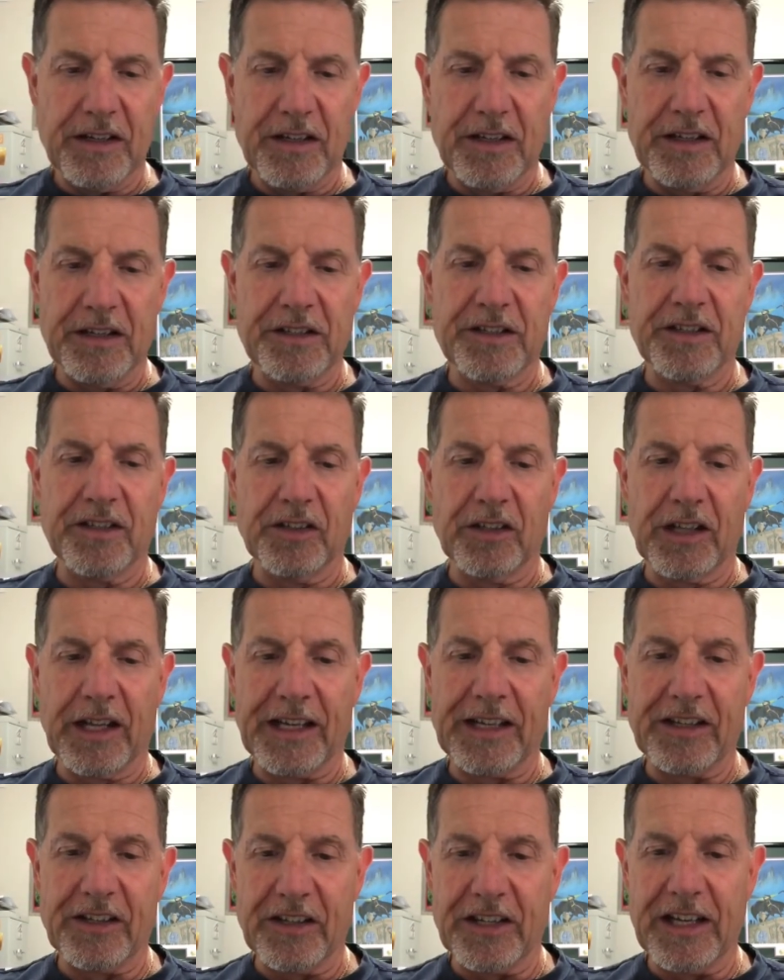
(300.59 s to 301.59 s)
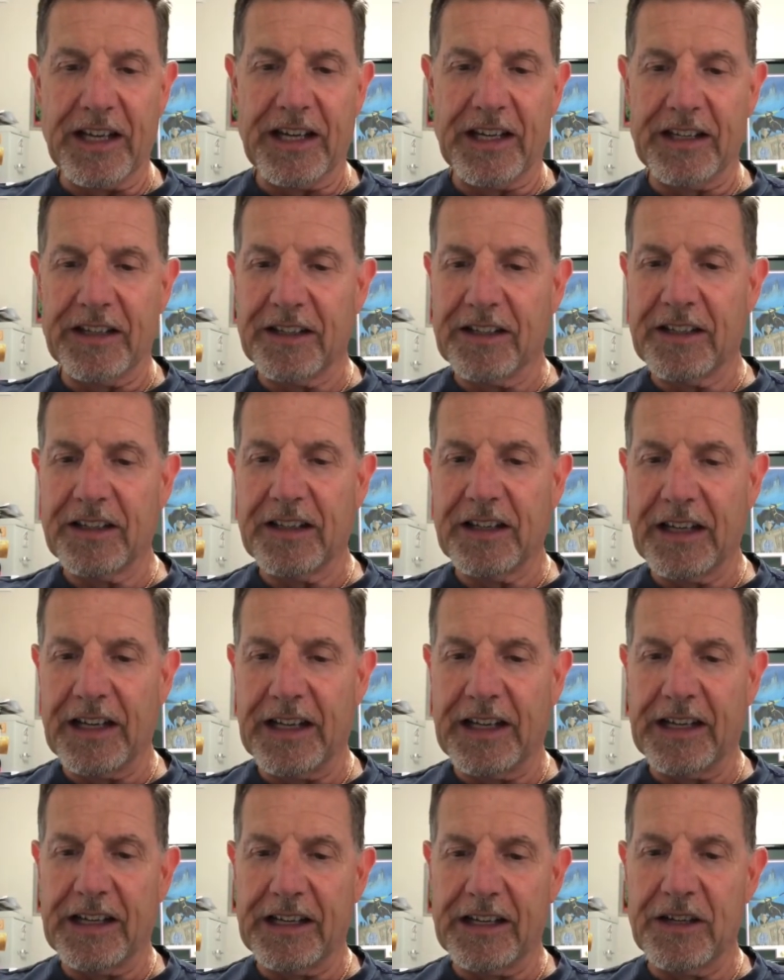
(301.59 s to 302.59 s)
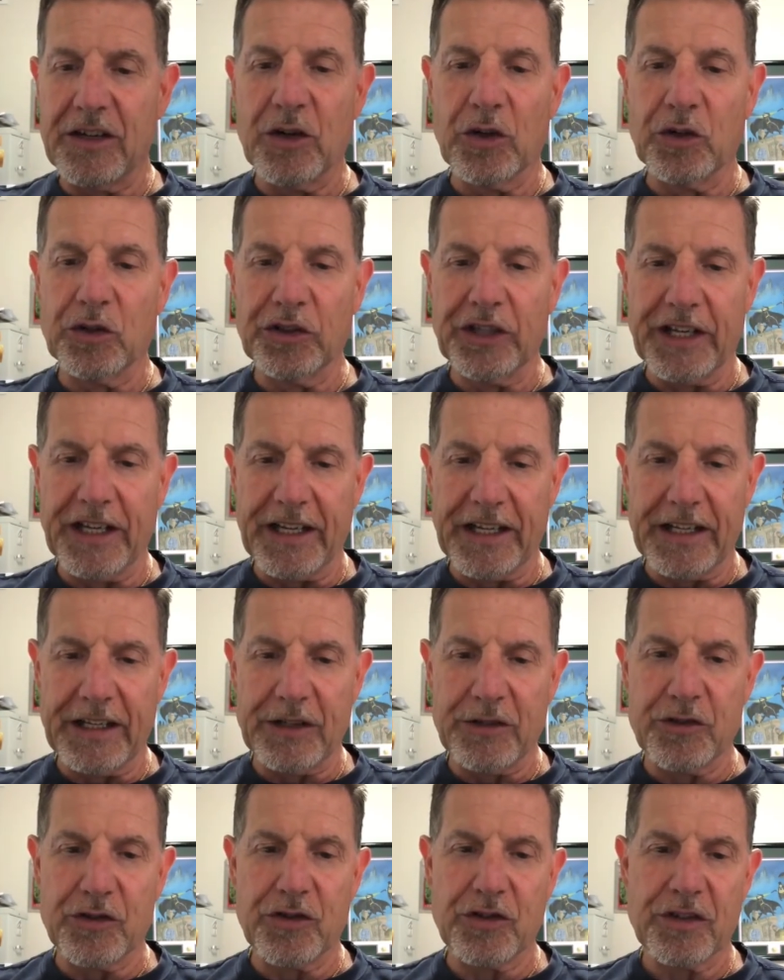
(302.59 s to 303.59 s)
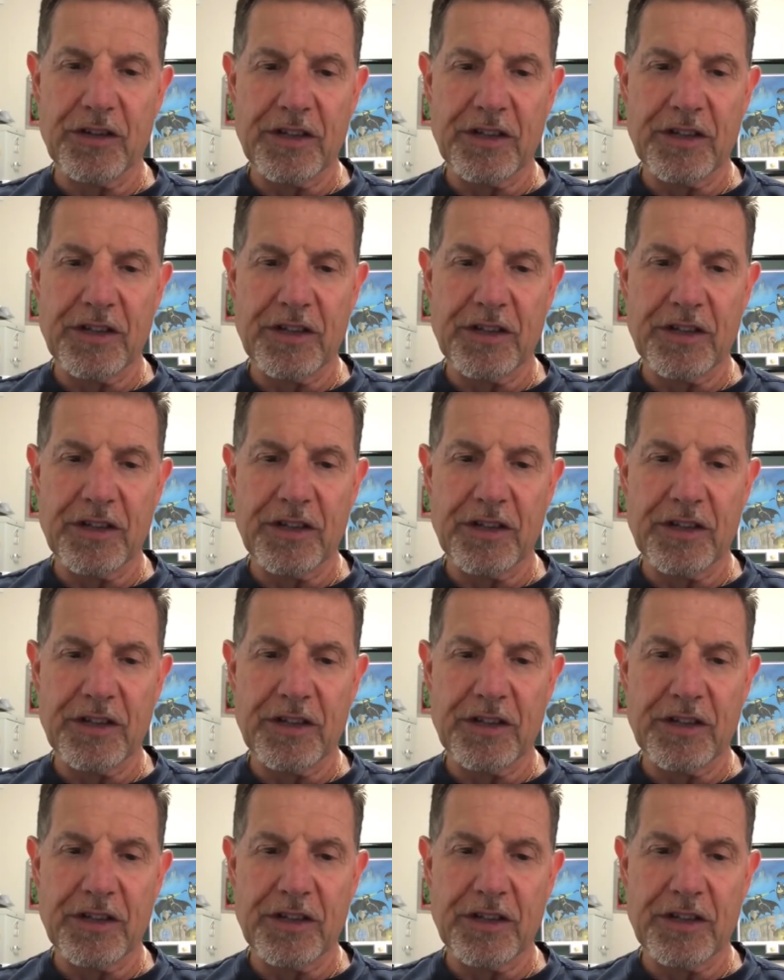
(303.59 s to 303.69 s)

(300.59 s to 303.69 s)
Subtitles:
until I can get a Golden Age